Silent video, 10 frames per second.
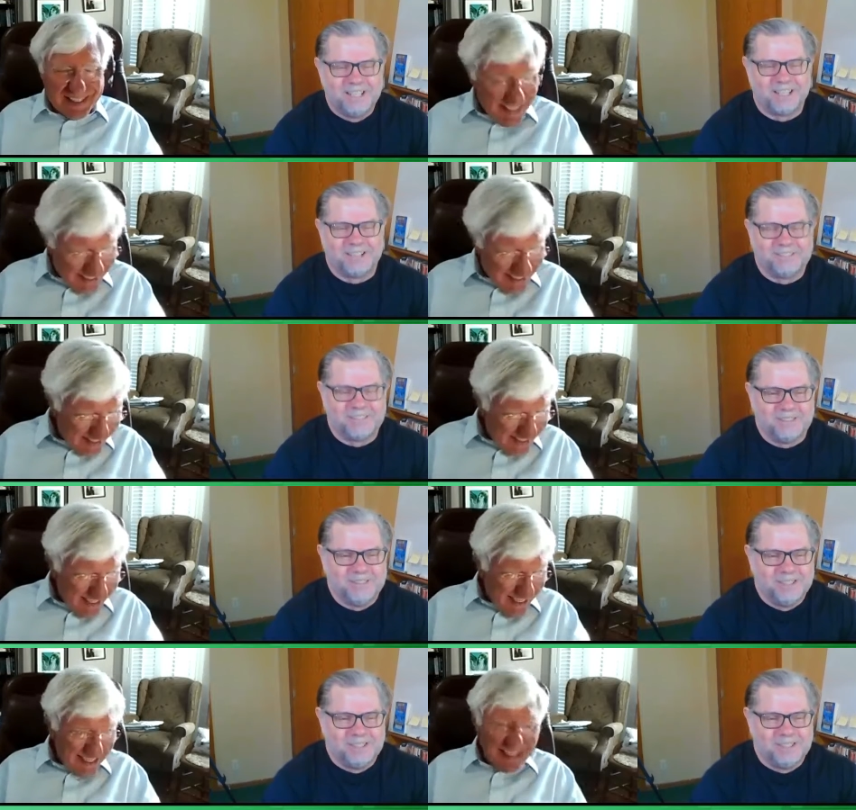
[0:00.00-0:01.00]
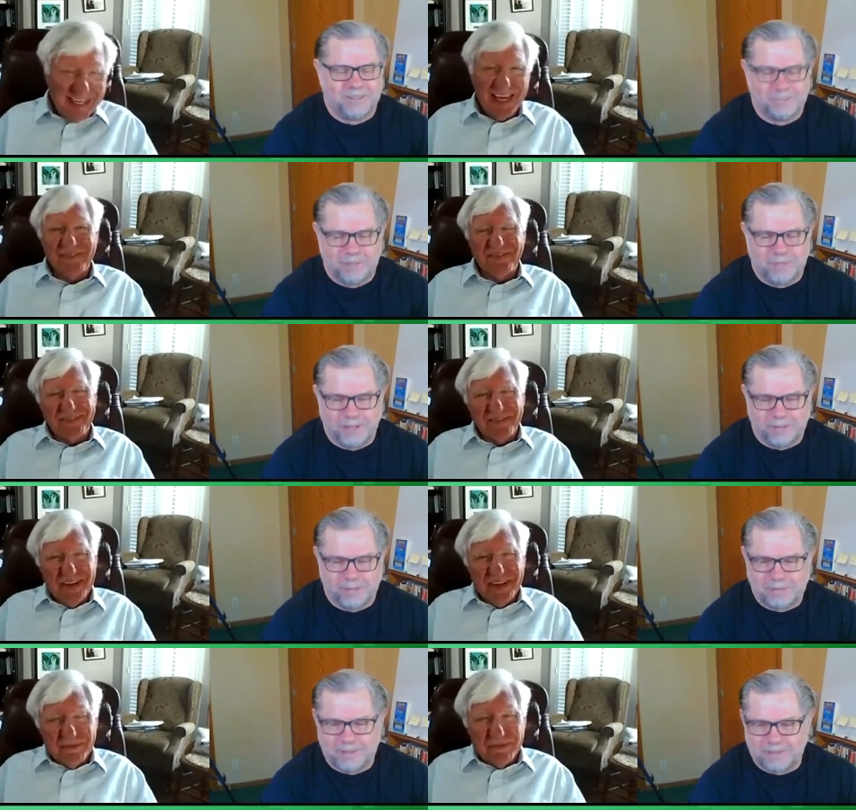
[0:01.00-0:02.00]
Speaker 1: uh, yes. yeah, uh,
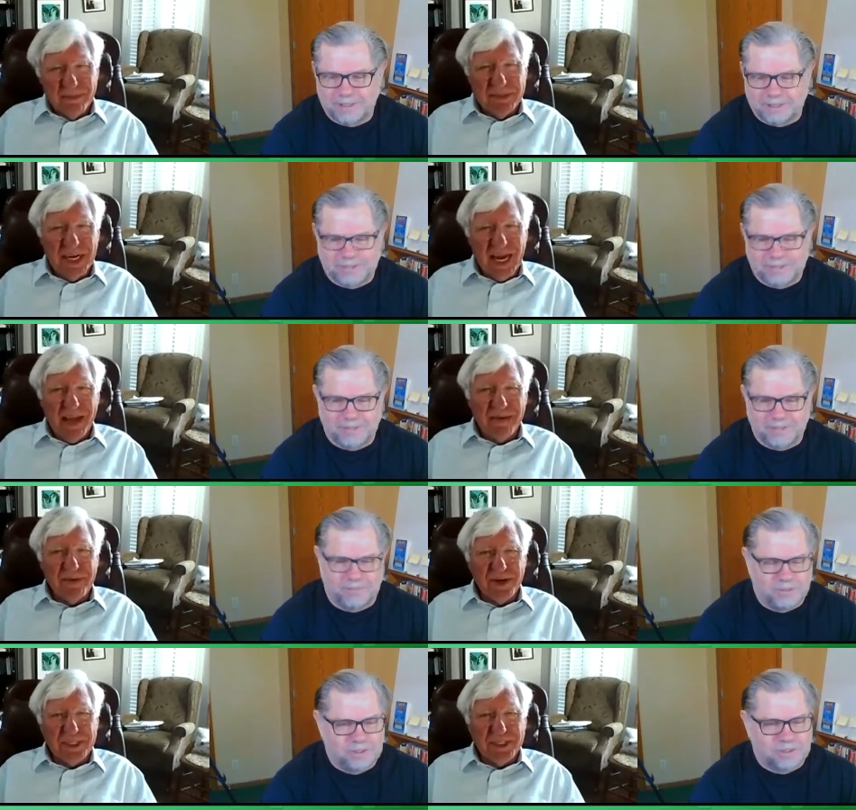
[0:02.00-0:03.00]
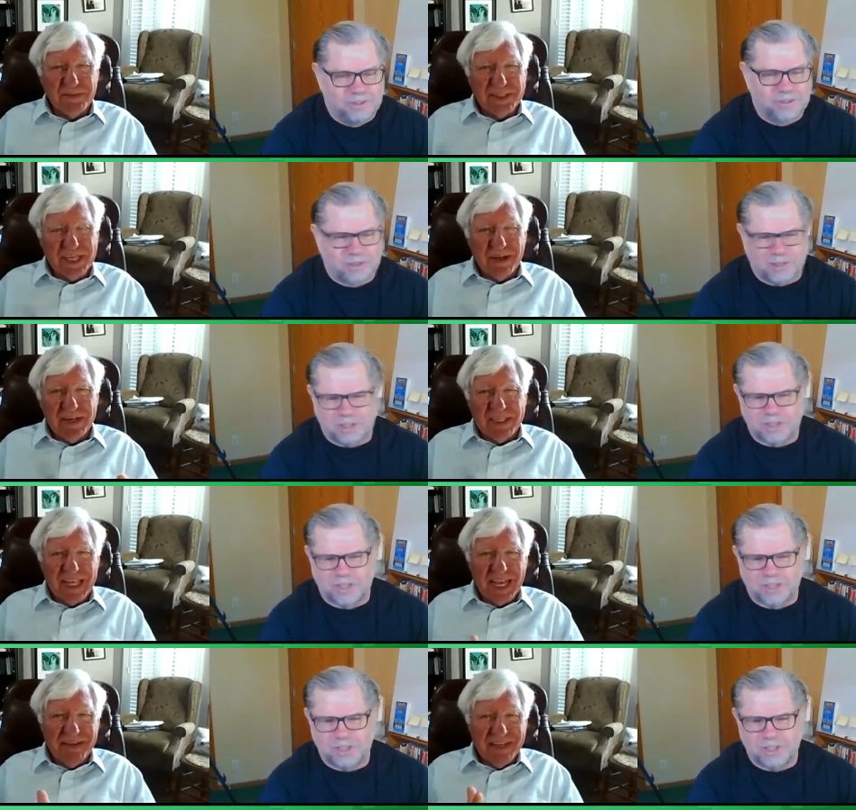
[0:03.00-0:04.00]
Robert, what, uh, you, you started as
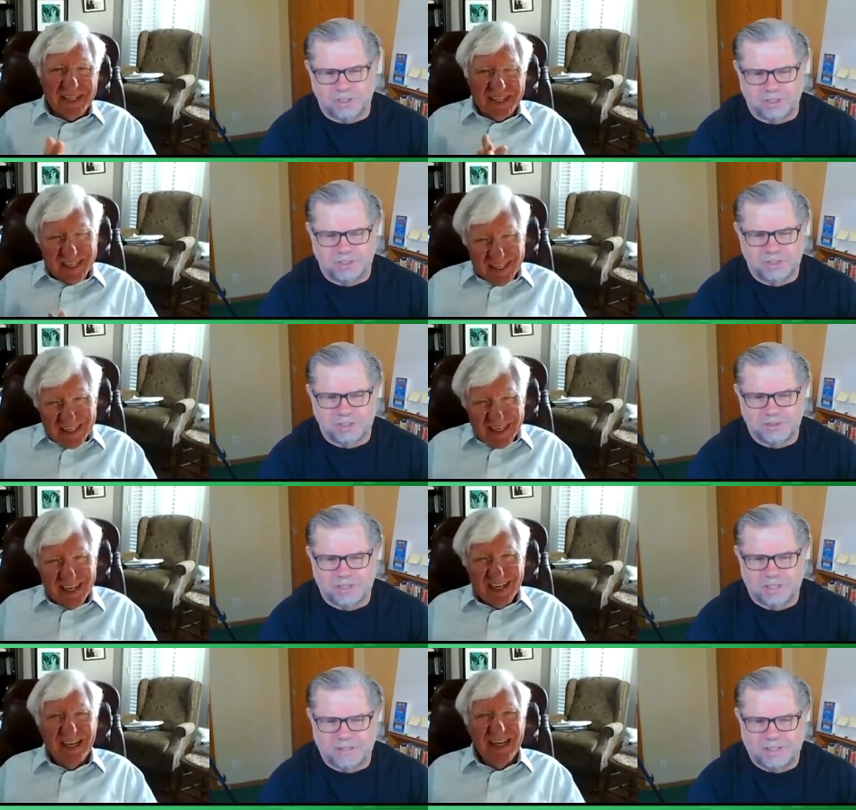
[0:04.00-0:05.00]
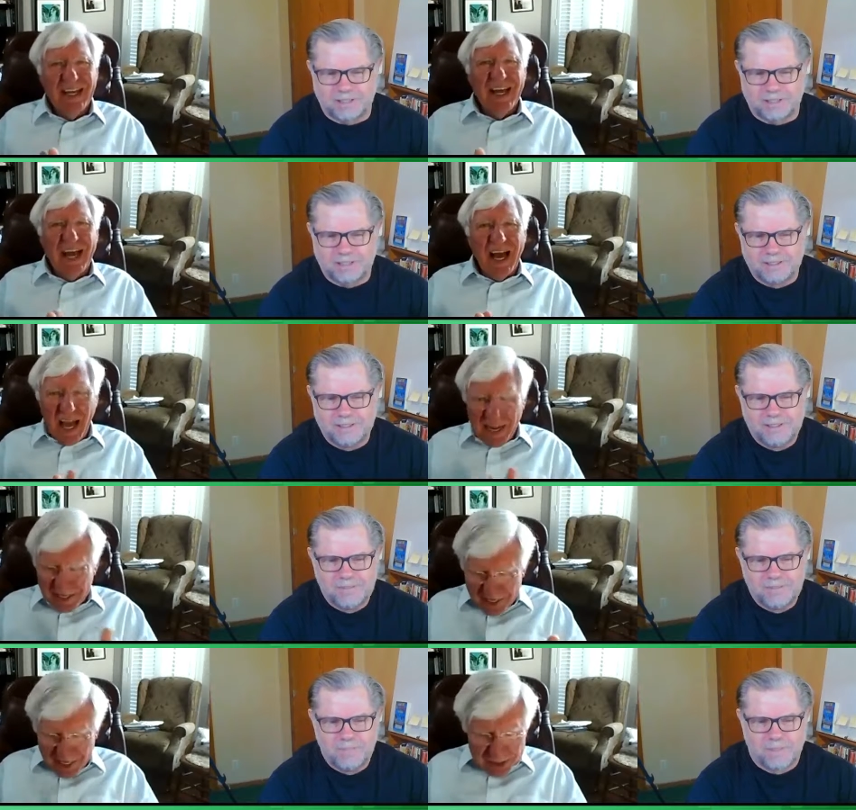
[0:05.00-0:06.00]
a teacher, didn't you? Is that right? I
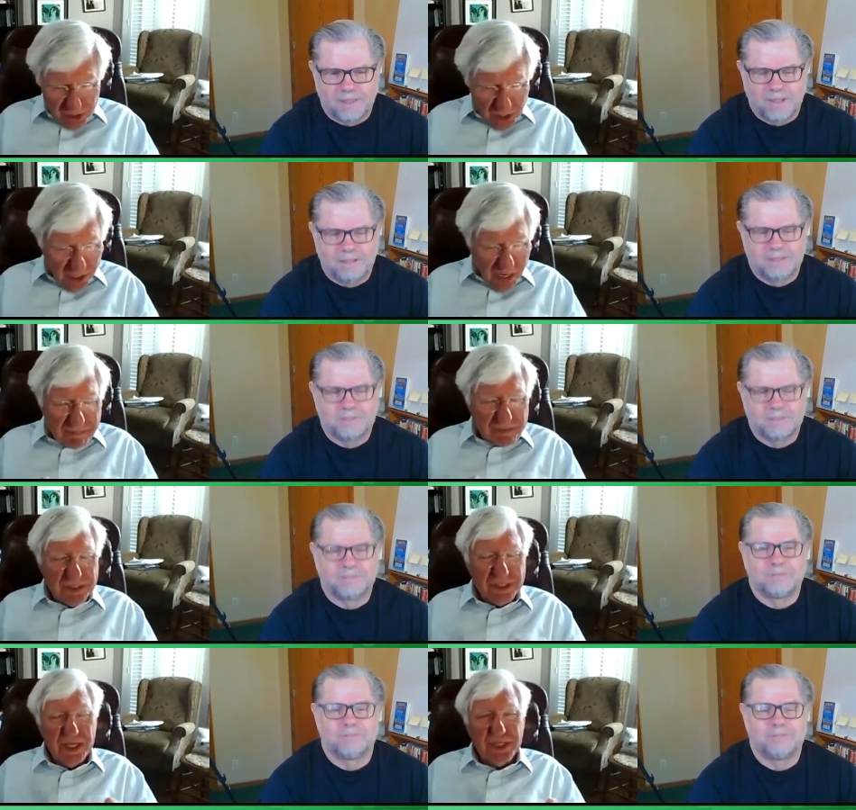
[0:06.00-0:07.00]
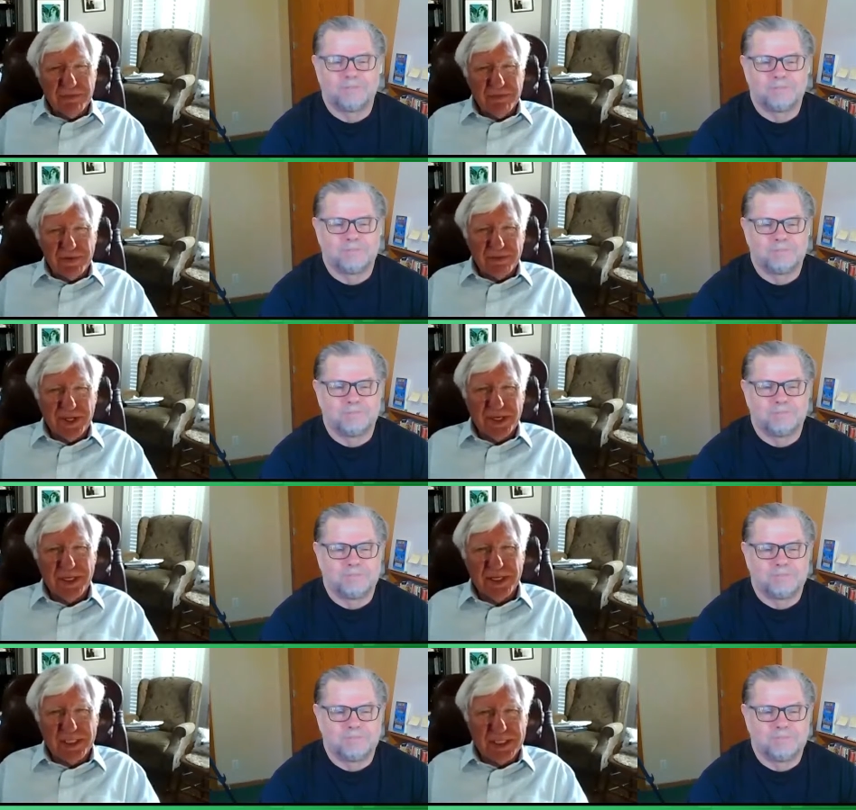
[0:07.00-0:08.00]
did. I started off as a teacher for three
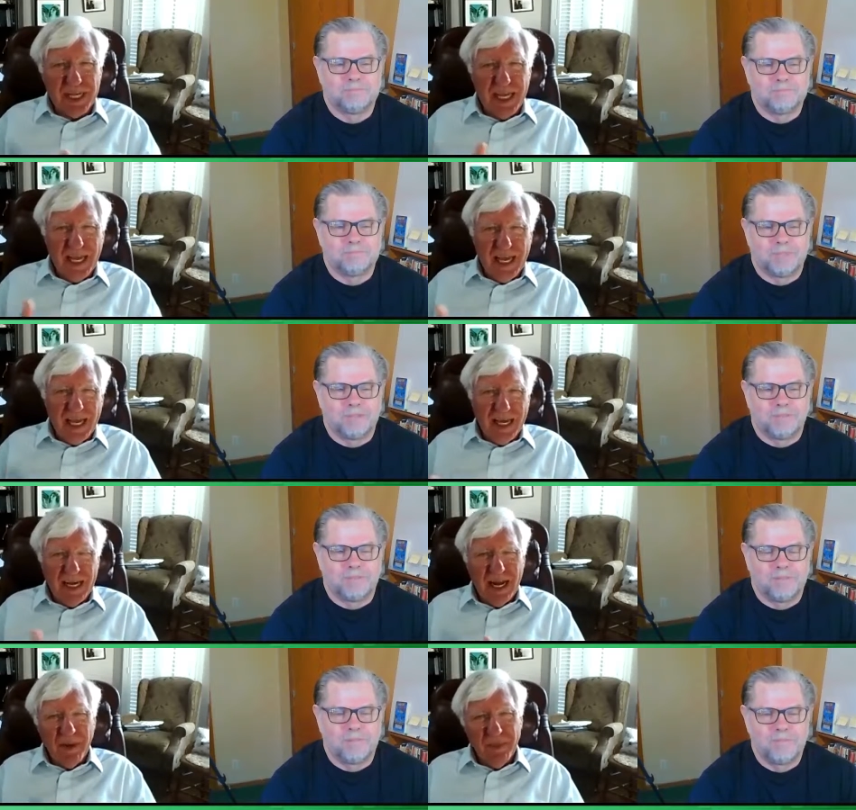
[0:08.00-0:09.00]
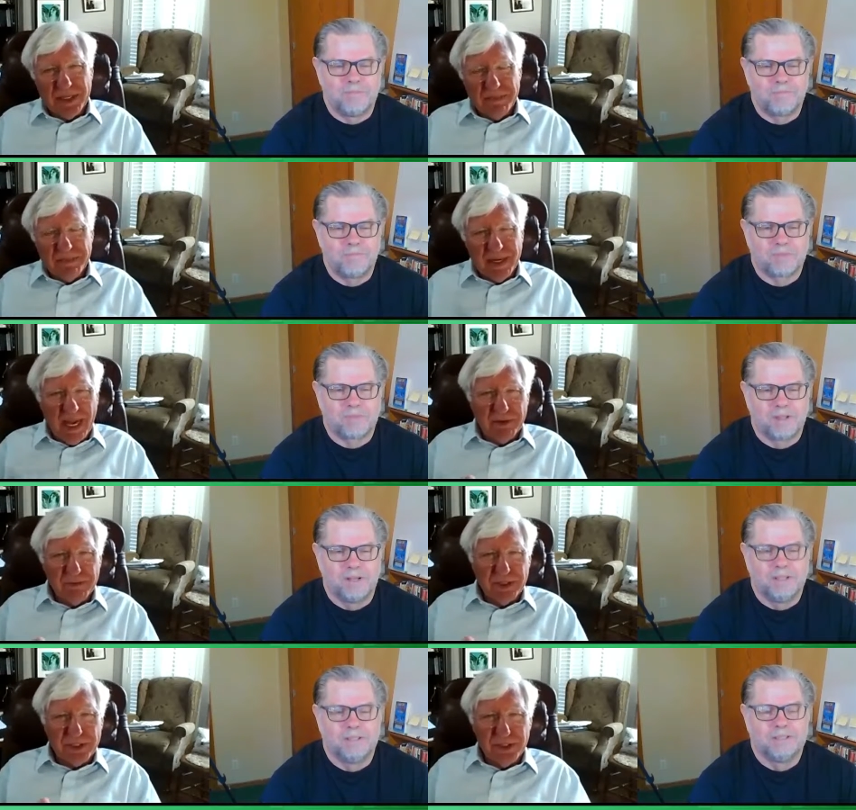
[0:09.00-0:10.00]
years, and then I went to
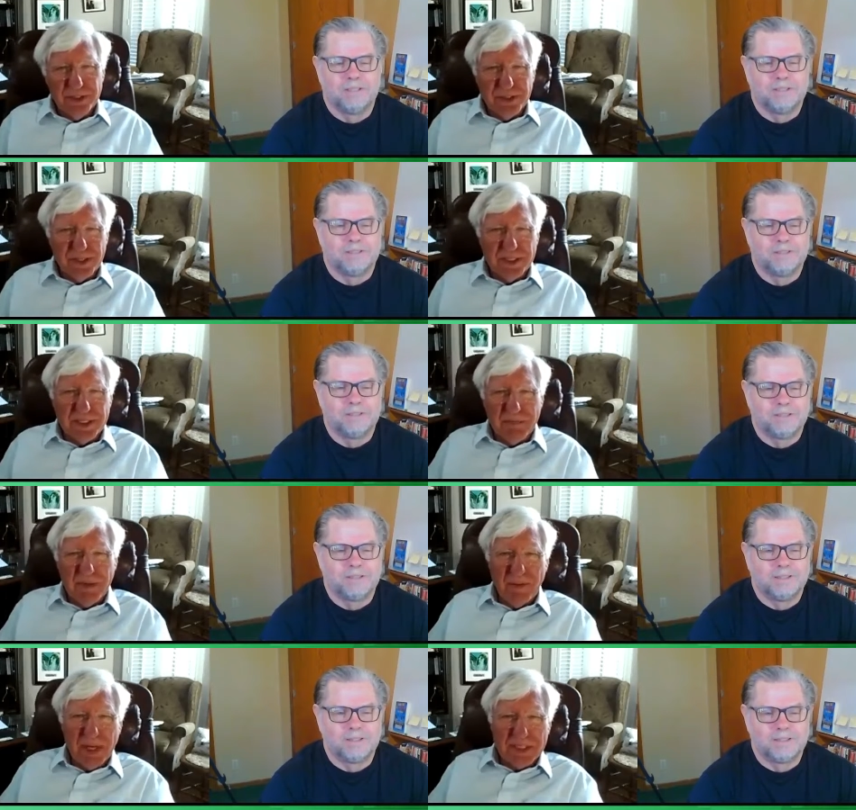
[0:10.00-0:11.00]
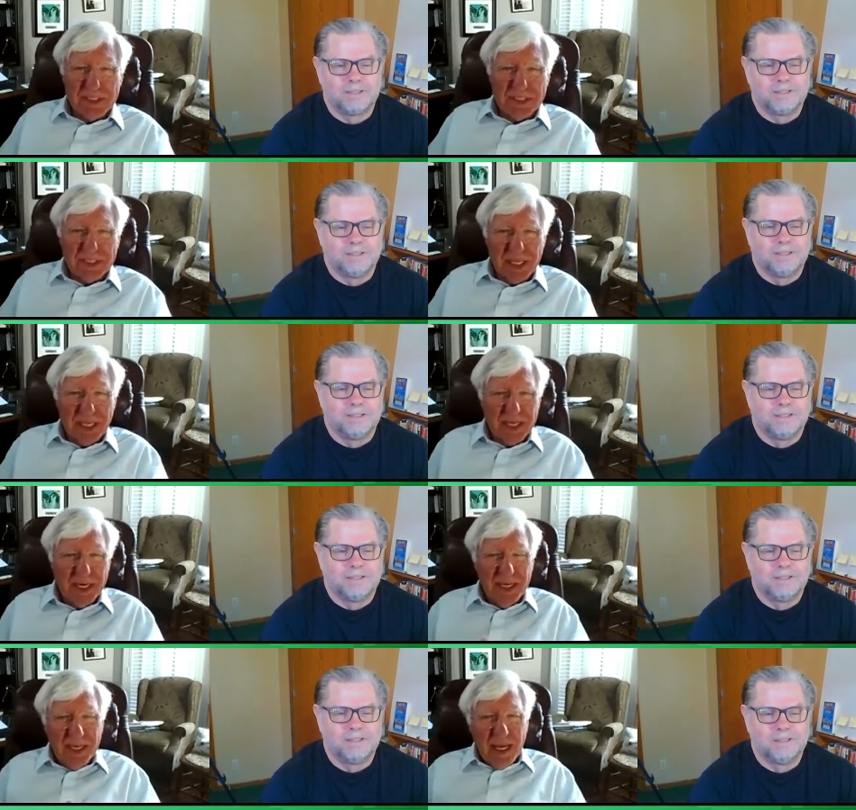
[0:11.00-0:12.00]
podiatry school and did my residency. And
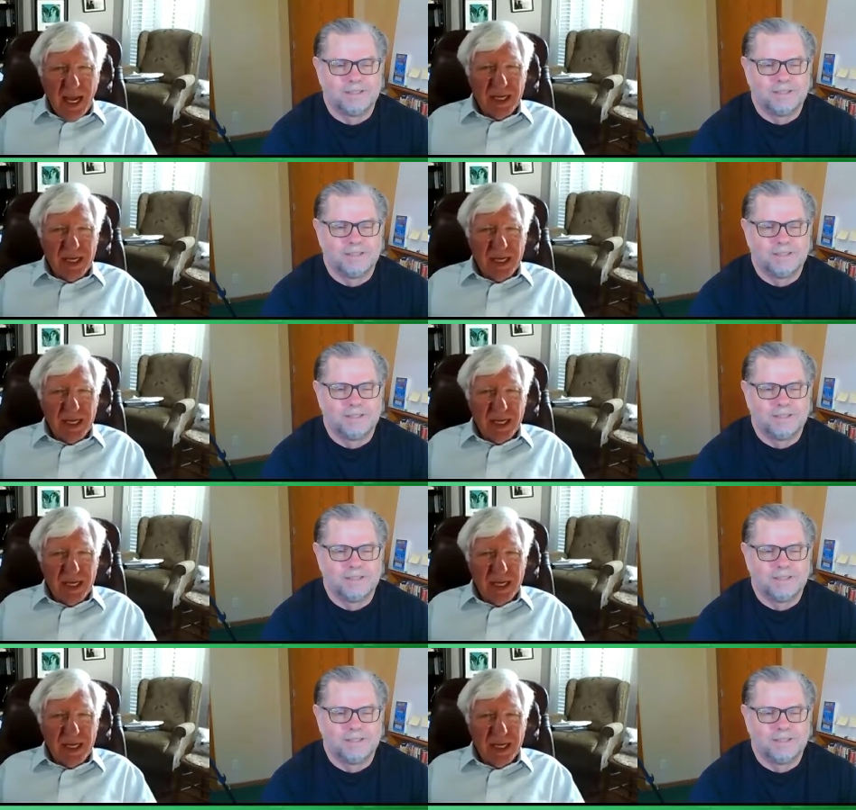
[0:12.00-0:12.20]
I